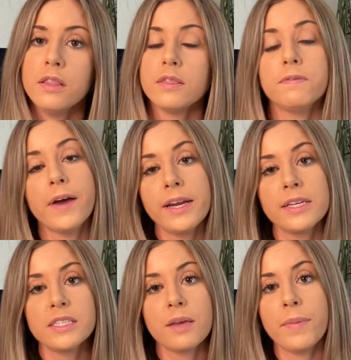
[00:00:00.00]
The
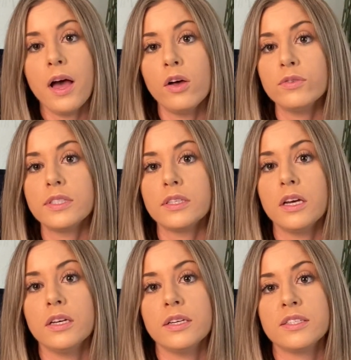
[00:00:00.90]
financing amount
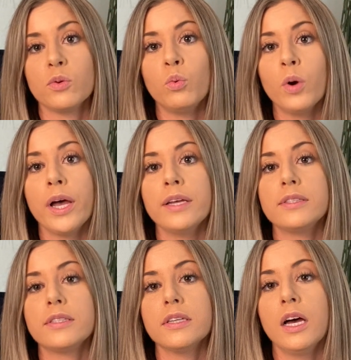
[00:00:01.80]
is what
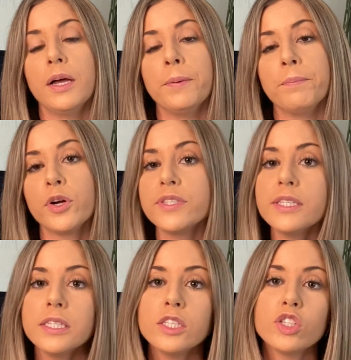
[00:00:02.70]

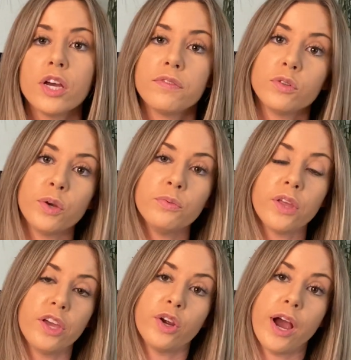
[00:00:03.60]
percentage of the loan
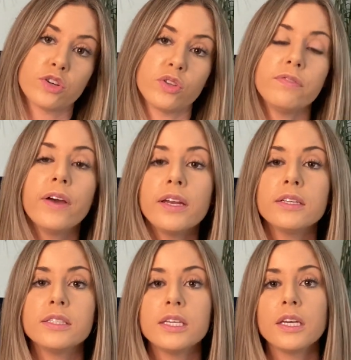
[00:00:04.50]
that you're actually
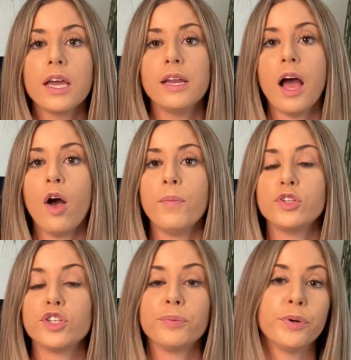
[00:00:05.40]
financing and how
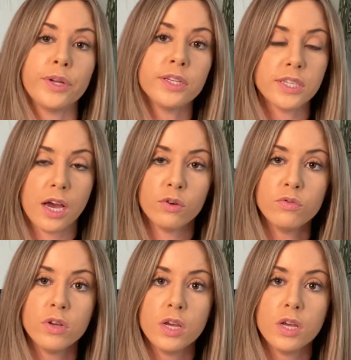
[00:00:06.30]
much you're putting down.